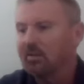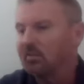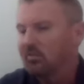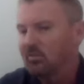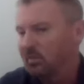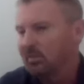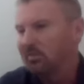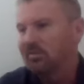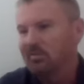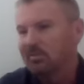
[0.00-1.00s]

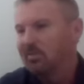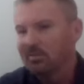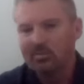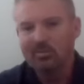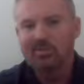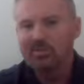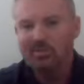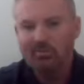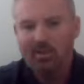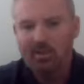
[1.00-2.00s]

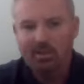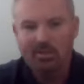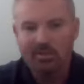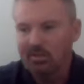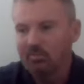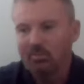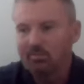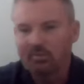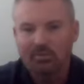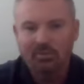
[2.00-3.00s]
23, and you think,
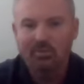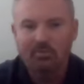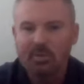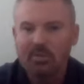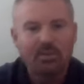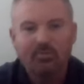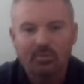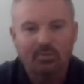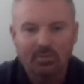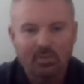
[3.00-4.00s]
well, there's 2p
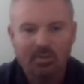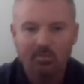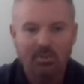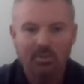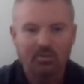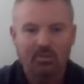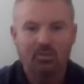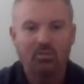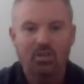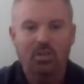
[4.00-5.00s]
difference, you know what I mean? Yeah. So
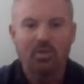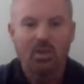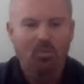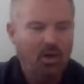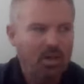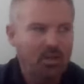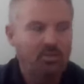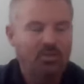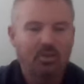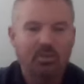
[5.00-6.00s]
you're not going to, why are
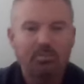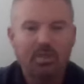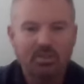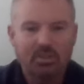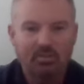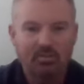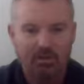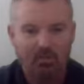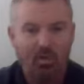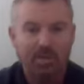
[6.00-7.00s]
you going to be messing
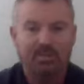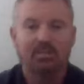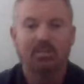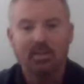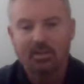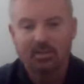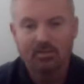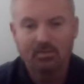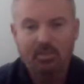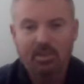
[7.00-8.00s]
around and wasting
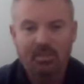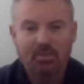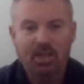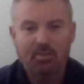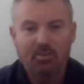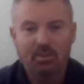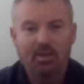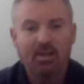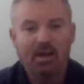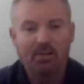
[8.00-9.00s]
a bit of time on
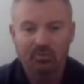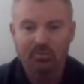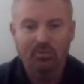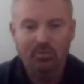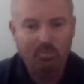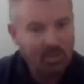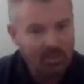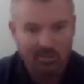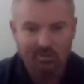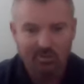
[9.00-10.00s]
your life for 2p?
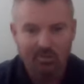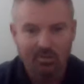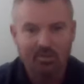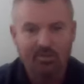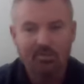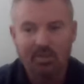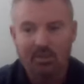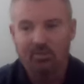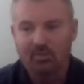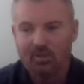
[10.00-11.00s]
You're just not going to do that. And